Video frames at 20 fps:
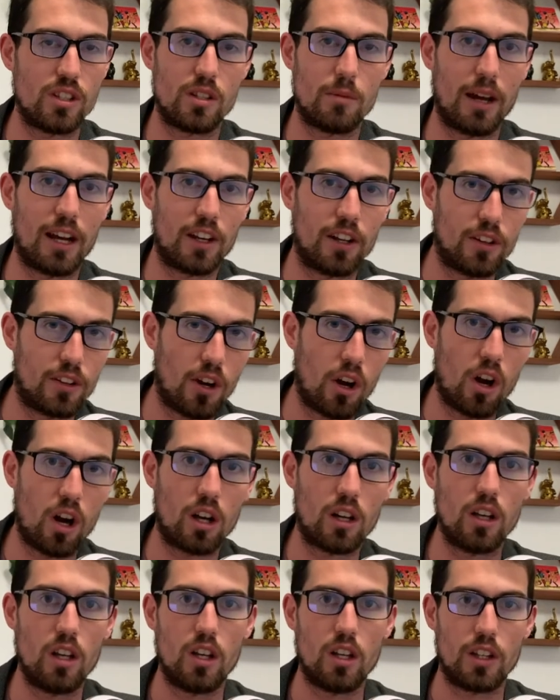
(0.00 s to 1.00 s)
about your
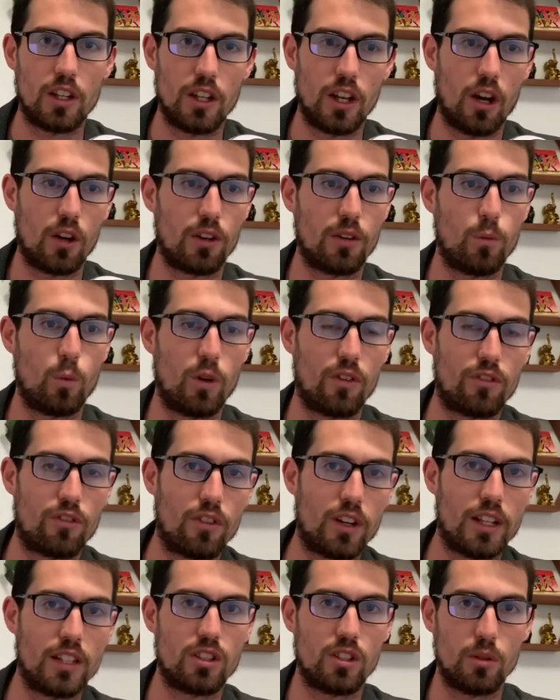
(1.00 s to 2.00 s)
dog, you know, we're
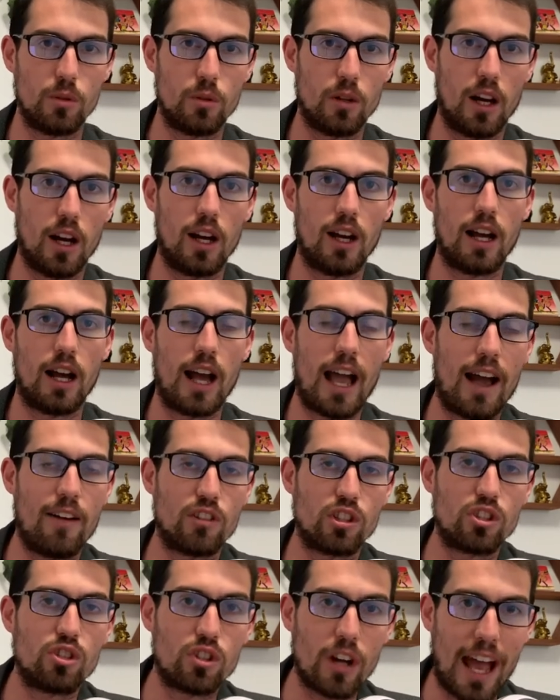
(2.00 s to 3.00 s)
free to uh, have a
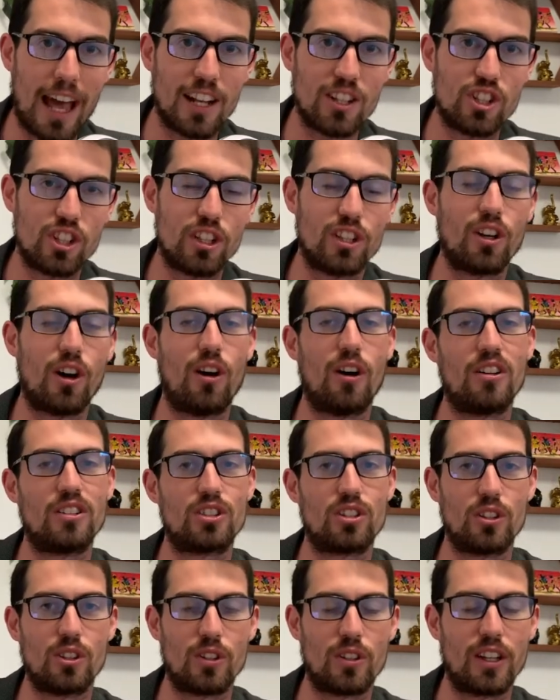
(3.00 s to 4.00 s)
strategy call.
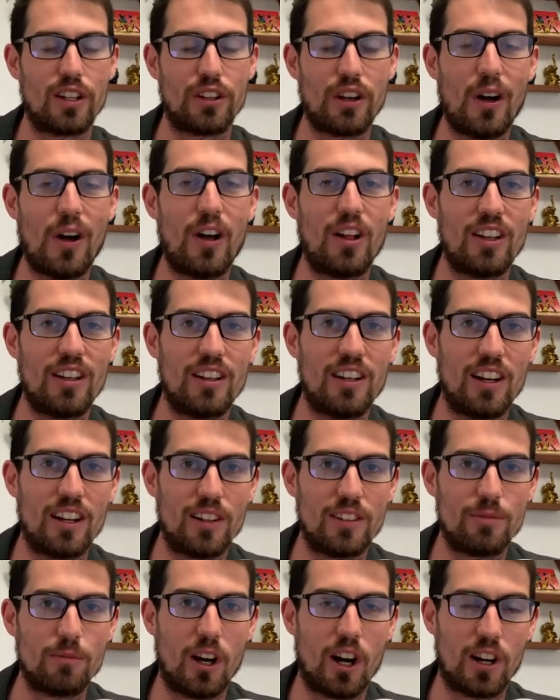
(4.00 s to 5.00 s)
So you can call
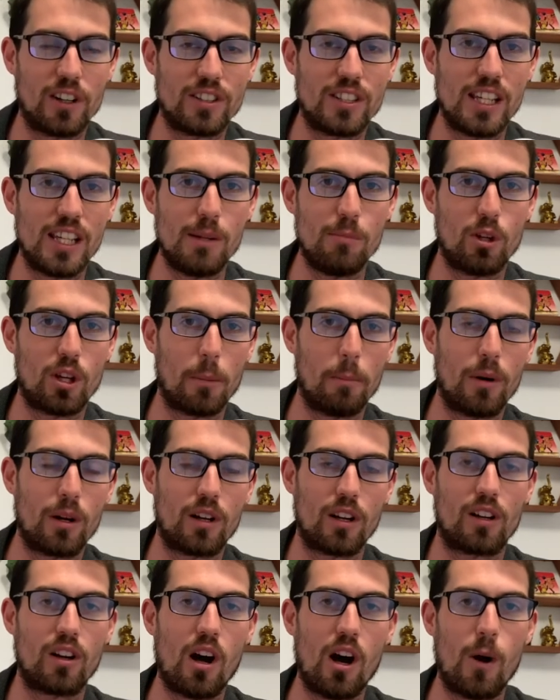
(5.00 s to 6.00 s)
our, our team, you can book
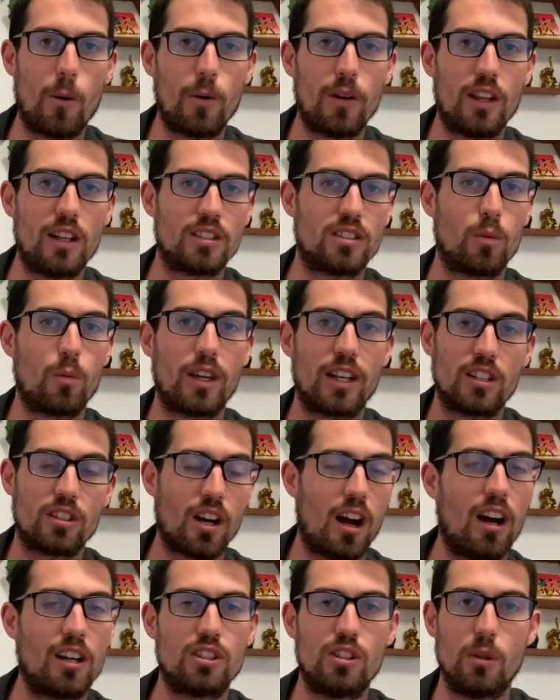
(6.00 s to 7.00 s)
a call with us, and we can
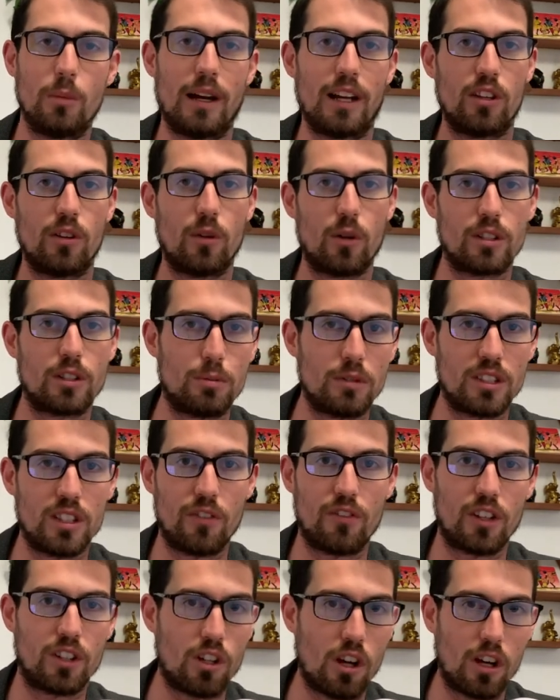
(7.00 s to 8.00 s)
talk to you about your
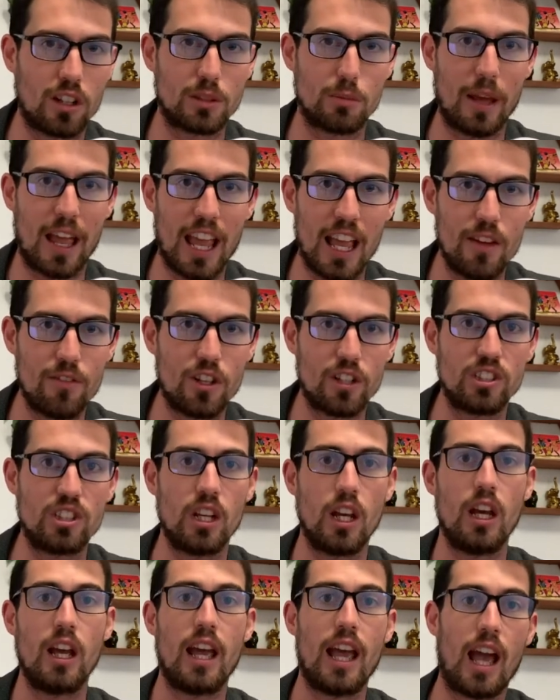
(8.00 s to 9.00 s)
specific dog's behaviors
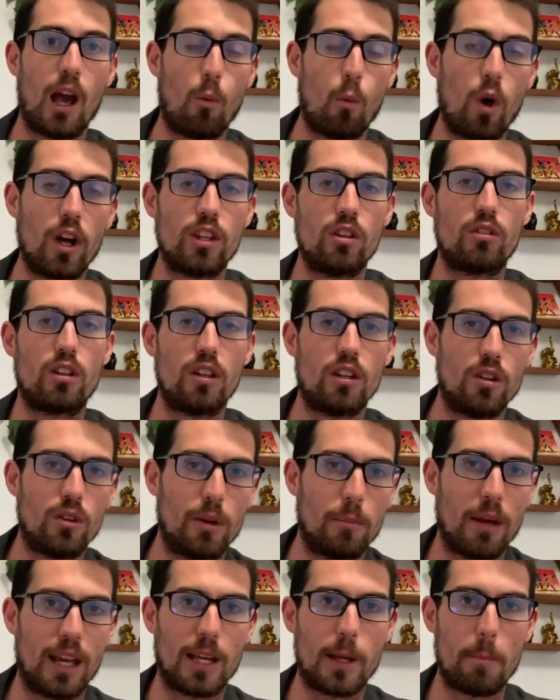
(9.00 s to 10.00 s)
and what you can do to
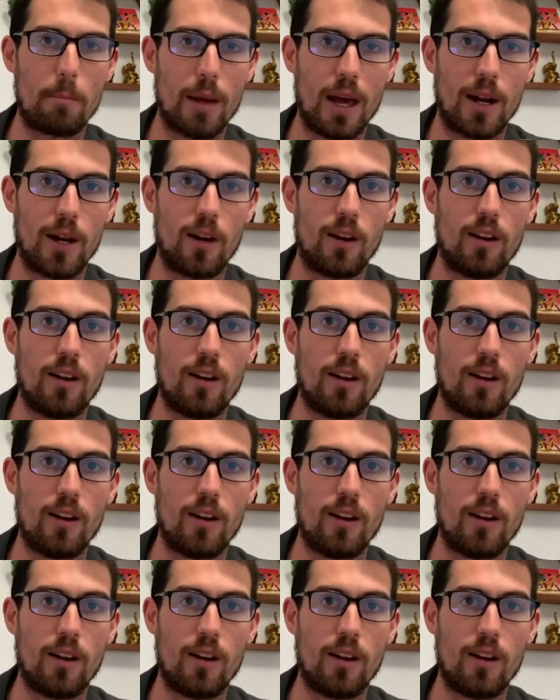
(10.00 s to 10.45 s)
make it better,